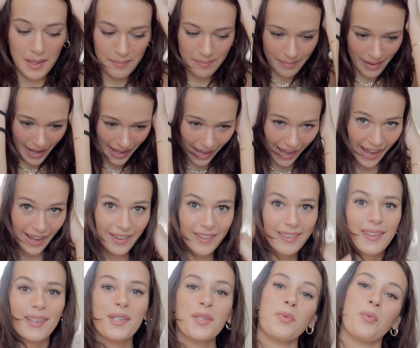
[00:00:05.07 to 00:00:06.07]
My hair
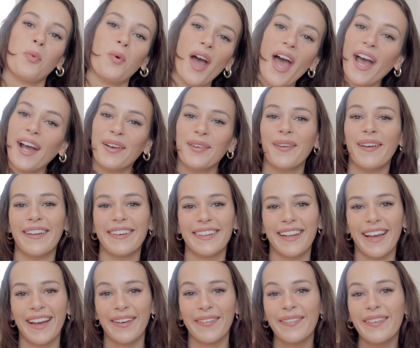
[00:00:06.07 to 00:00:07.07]
looks whack right
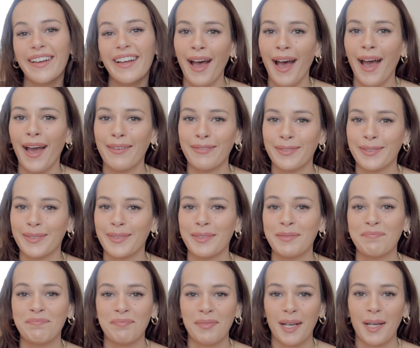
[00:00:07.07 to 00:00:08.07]
now. Hi
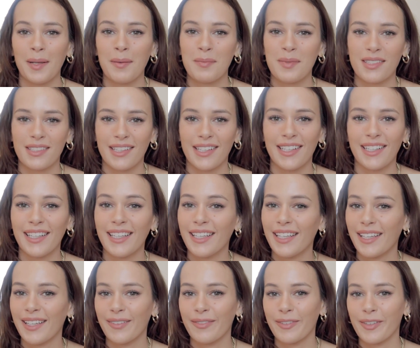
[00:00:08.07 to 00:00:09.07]
everyone, my name's
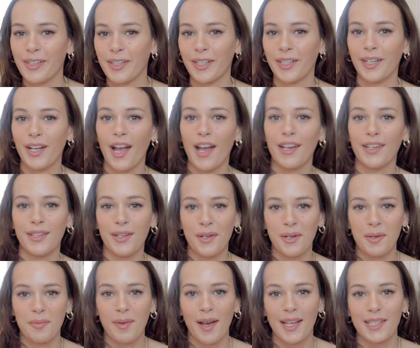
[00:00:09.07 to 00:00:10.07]
Lainey. If you're new
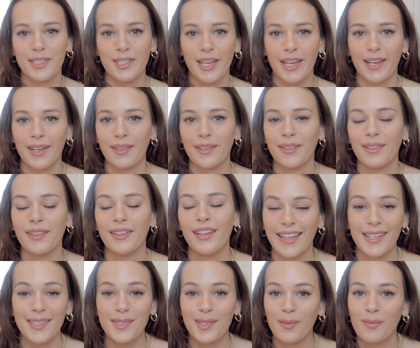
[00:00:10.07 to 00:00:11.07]
to my channel,
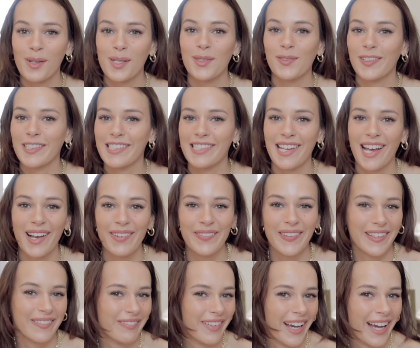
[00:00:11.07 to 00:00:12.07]
thanks so much for
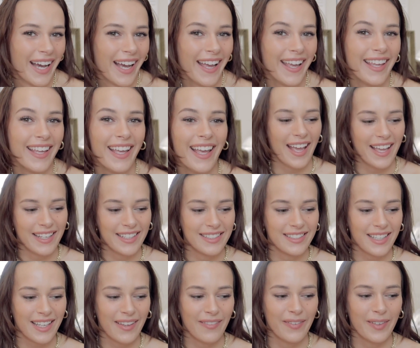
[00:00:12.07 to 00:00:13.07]
stopping by.
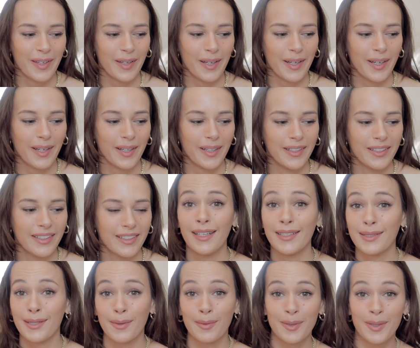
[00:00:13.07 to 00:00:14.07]
And if you're
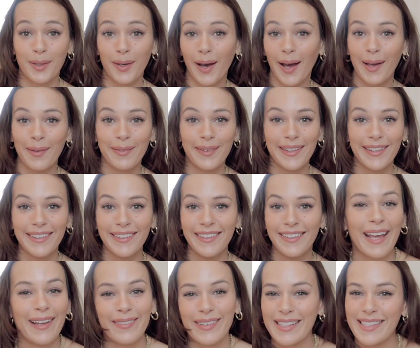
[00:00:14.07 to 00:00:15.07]
a subscriber,
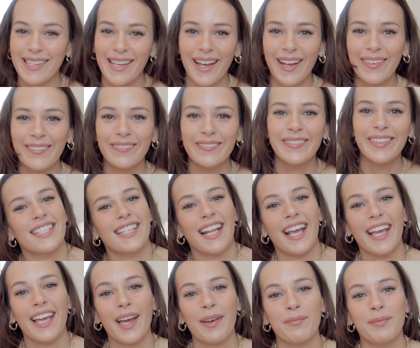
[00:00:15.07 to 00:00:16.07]
hey, what's up?
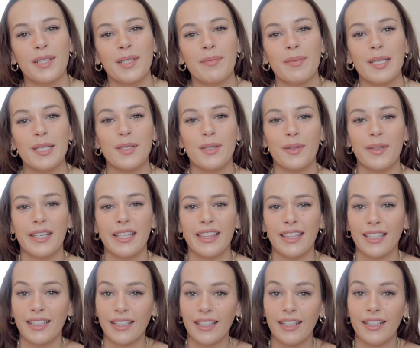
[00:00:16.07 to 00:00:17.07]
Today I'm going to be doing
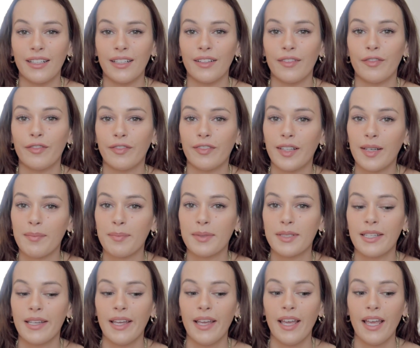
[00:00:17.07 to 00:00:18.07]
the little
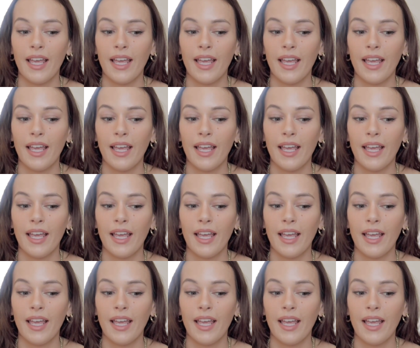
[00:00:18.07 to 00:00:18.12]
flipped